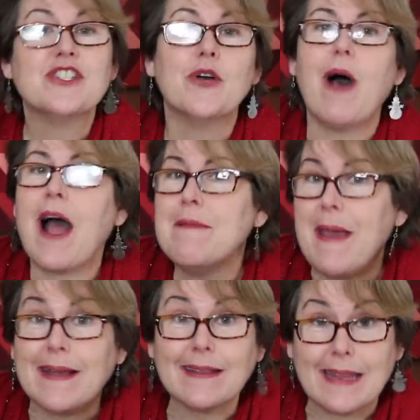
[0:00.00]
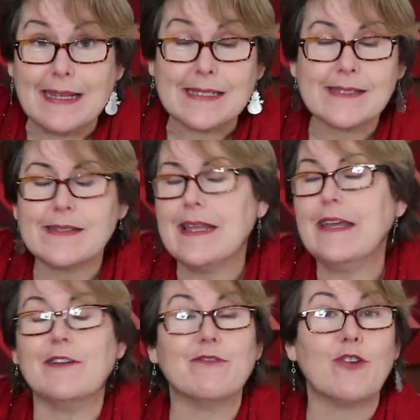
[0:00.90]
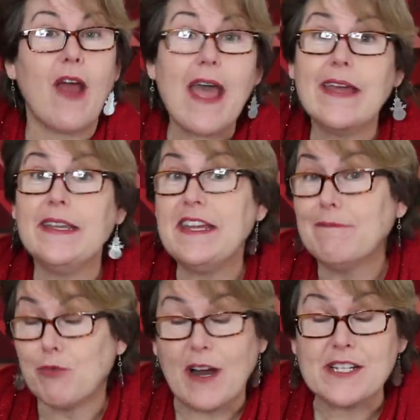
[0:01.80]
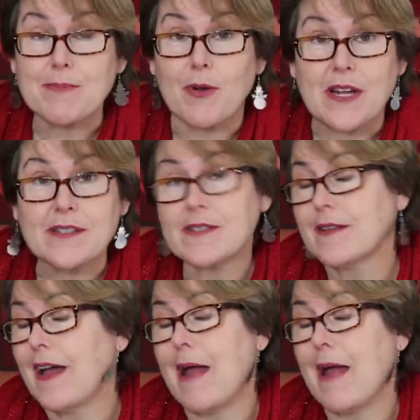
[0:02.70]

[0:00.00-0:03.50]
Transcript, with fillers: So I make a list in a variety of price points.